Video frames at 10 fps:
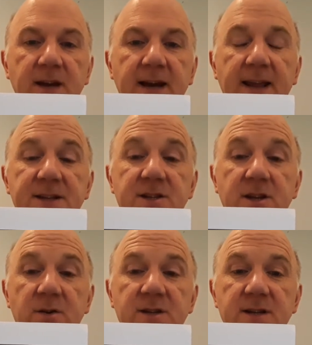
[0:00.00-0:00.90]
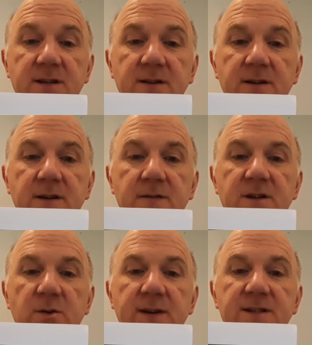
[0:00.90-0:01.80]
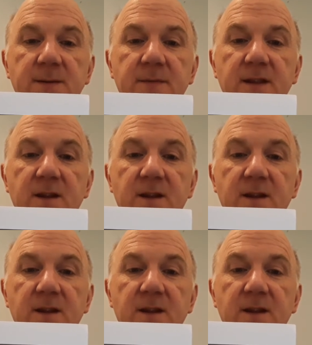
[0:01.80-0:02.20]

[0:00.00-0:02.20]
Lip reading: and executed for doing something